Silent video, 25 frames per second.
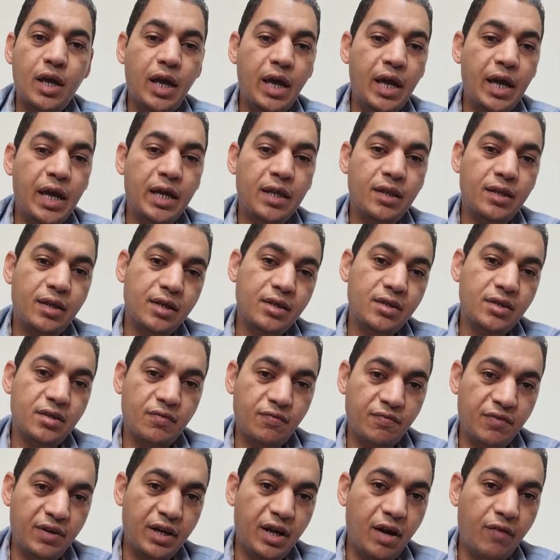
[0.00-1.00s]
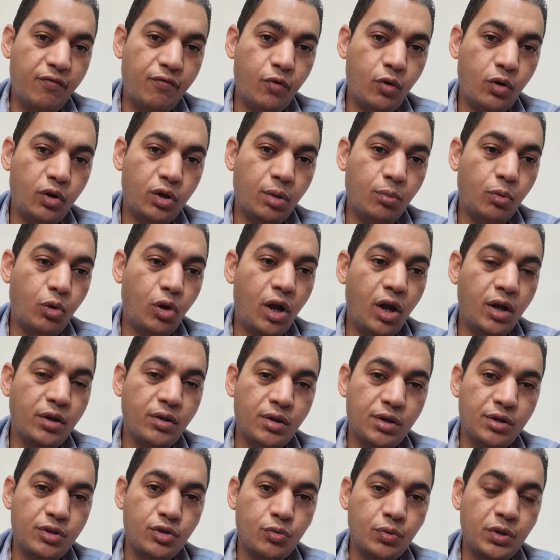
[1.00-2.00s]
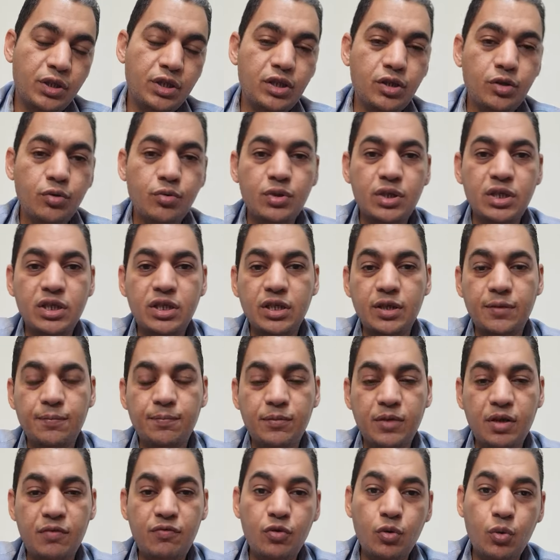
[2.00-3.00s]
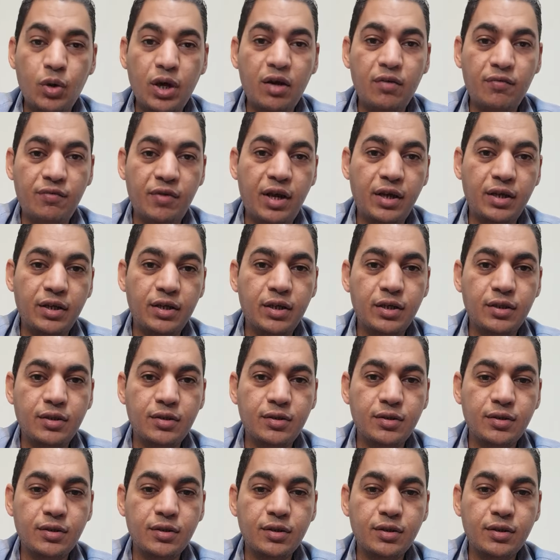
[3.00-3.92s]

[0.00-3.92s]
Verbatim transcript: and it's very affordable, under 20 USD, if you can find it.